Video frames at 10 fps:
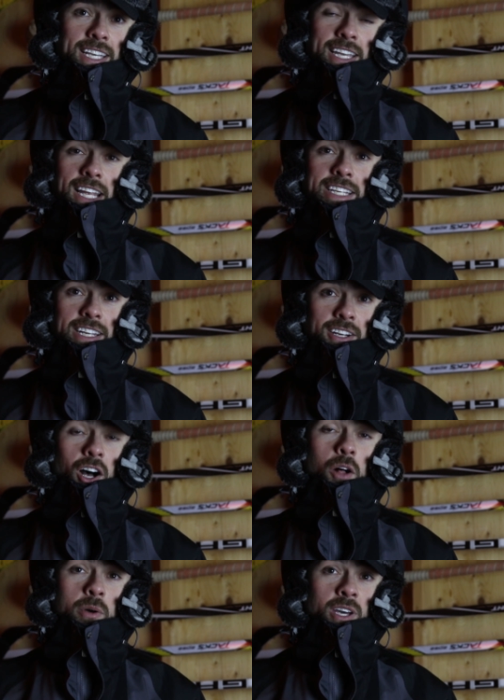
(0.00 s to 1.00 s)
And I did it
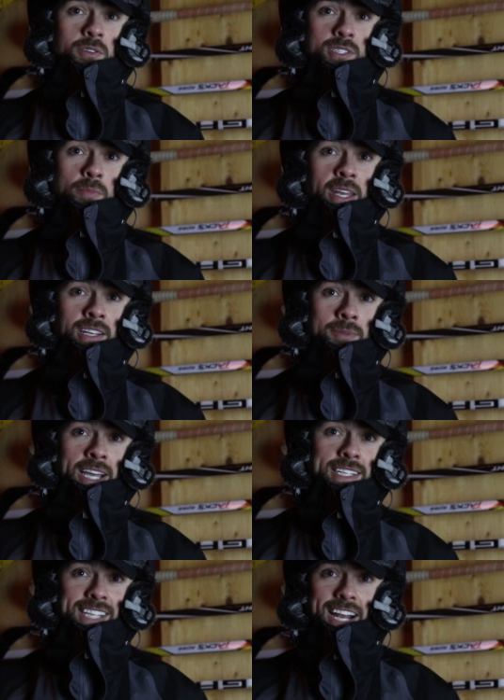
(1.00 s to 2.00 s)
all without spending
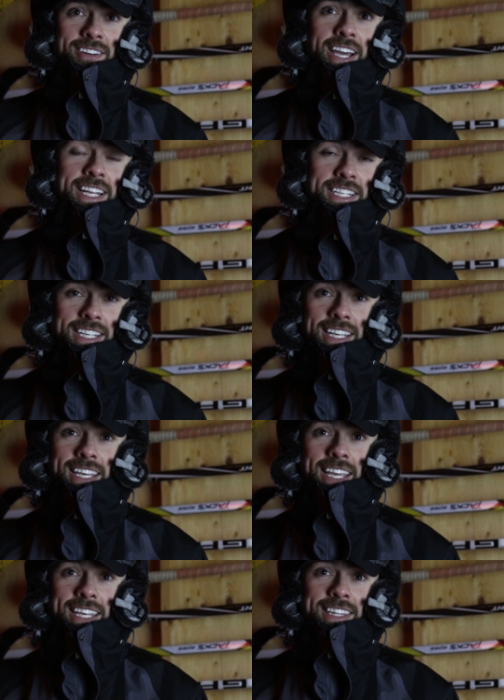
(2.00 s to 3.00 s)
my entire night
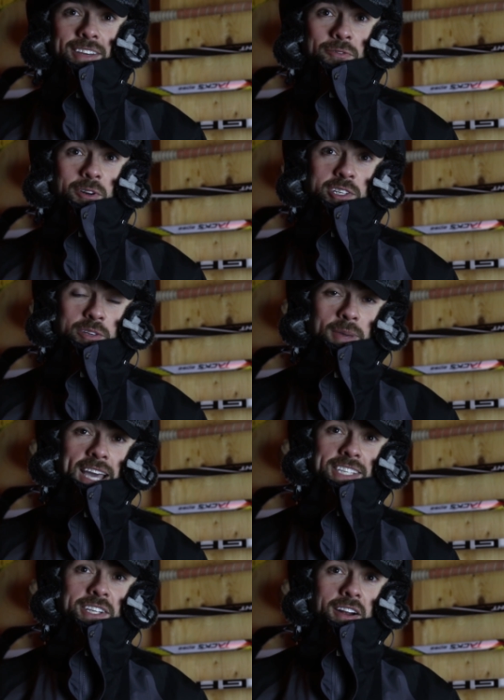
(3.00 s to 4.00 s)
in the frigid
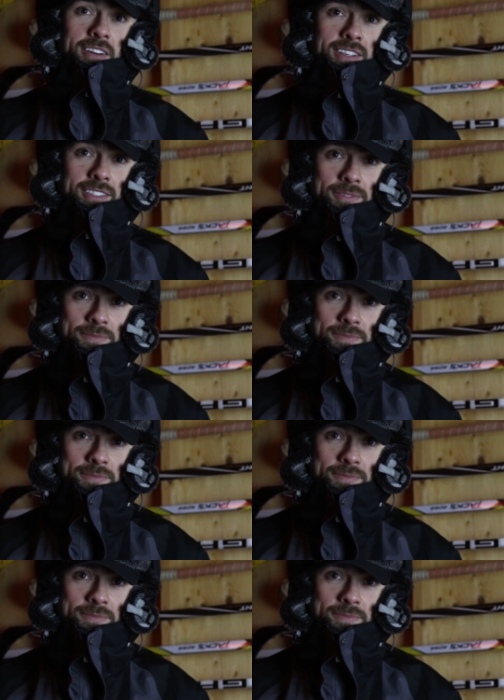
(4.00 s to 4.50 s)
backyard.